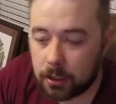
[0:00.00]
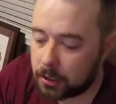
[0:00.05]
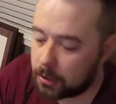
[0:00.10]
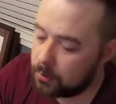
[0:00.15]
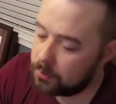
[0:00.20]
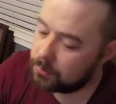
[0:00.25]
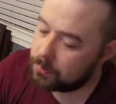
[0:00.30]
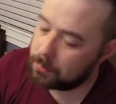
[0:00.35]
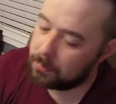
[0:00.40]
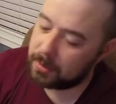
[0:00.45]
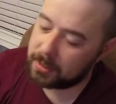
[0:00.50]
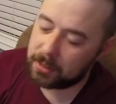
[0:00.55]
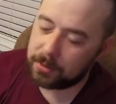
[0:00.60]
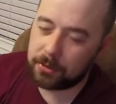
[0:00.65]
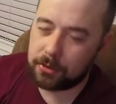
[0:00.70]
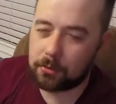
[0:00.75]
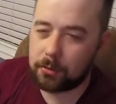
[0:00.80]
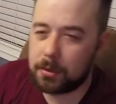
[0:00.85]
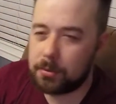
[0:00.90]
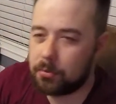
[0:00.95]
It goes from like a
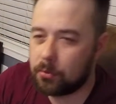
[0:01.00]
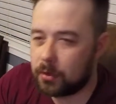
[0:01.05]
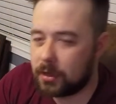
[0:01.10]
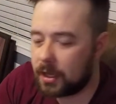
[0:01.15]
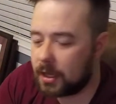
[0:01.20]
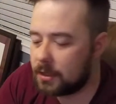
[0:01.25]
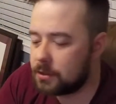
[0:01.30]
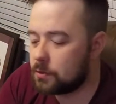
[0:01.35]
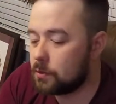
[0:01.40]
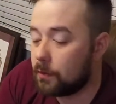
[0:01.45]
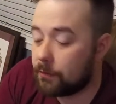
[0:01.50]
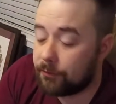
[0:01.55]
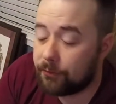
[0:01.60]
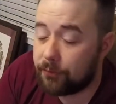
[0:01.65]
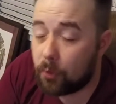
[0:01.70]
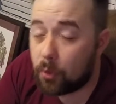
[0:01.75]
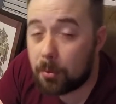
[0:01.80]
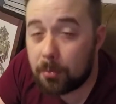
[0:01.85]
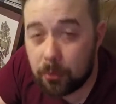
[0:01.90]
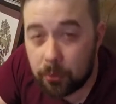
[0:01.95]
3.8 to a
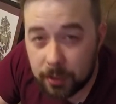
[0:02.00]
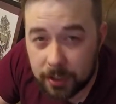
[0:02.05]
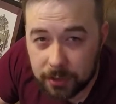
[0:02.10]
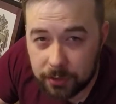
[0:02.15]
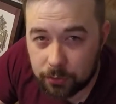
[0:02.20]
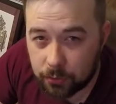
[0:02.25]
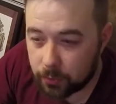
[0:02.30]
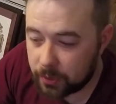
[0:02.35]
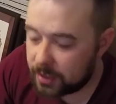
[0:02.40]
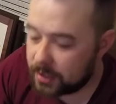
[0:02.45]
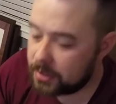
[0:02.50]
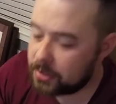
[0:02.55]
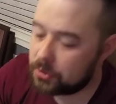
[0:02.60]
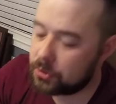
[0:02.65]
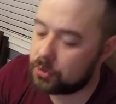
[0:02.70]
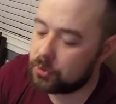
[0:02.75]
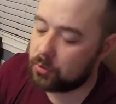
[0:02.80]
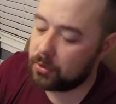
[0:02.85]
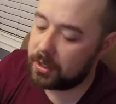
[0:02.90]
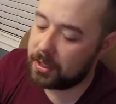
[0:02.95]
4.3 inch
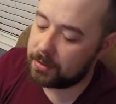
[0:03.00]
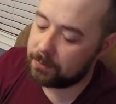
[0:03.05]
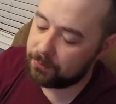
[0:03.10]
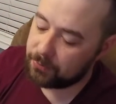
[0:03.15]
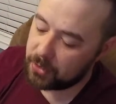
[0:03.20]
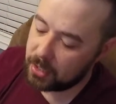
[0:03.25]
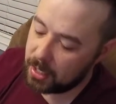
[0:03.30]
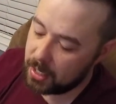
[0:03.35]
screen,